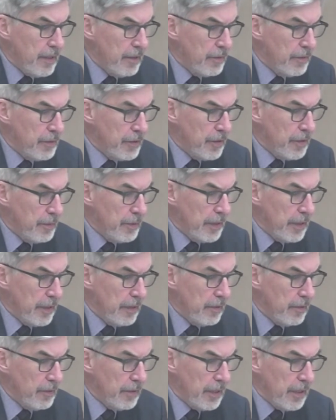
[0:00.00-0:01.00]
other termini
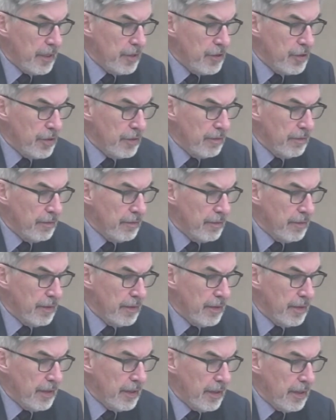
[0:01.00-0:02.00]
location,
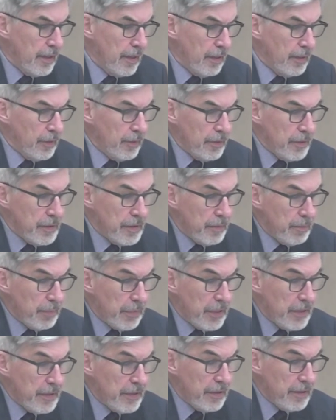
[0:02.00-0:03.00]
although it is
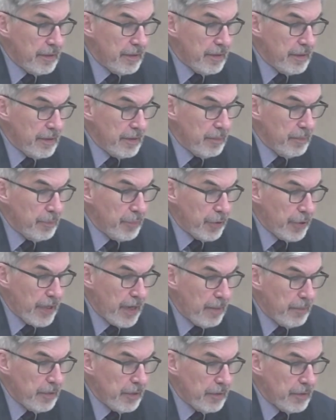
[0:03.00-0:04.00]
implicit in the
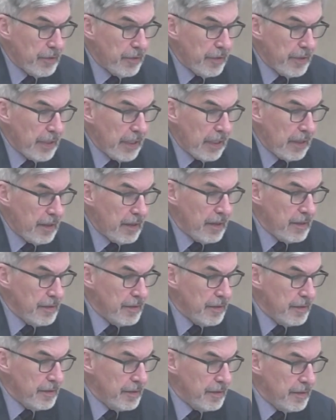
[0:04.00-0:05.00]
preambulatory
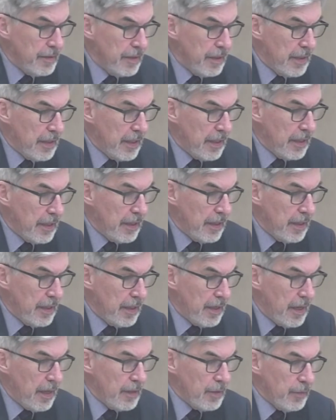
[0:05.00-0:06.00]
clauses.
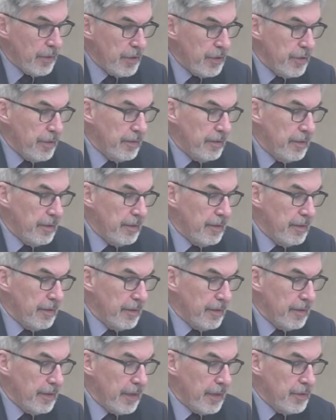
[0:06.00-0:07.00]
So I
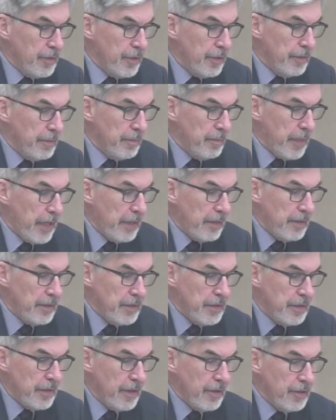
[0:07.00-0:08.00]
should make the
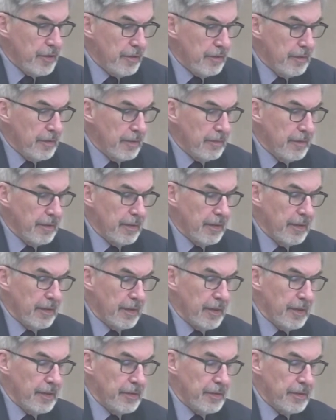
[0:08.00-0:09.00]
distinction, in
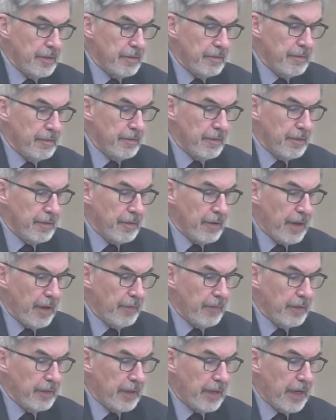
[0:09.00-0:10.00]
case you
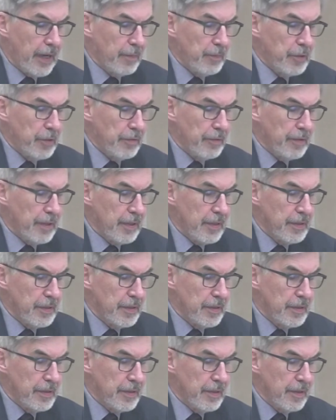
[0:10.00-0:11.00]
haven't captured this,
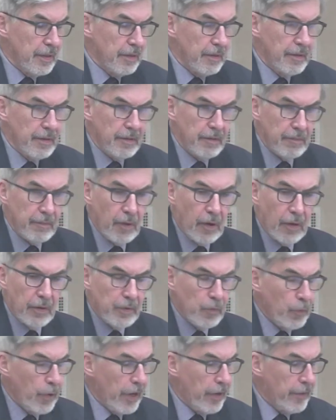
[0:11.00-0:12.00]
is that all
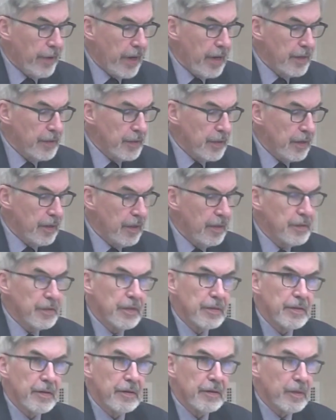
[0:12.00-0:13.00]
the whereas
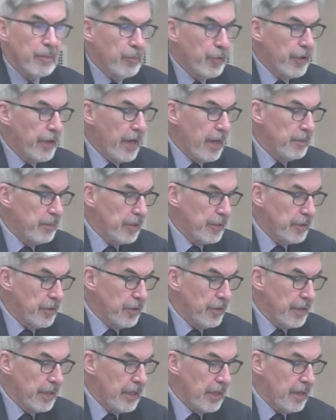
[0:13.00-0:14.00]
causes are the
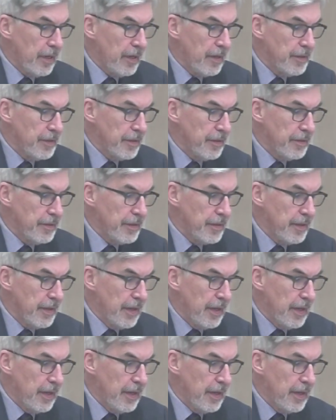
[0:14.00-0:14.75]
preambulatory causes,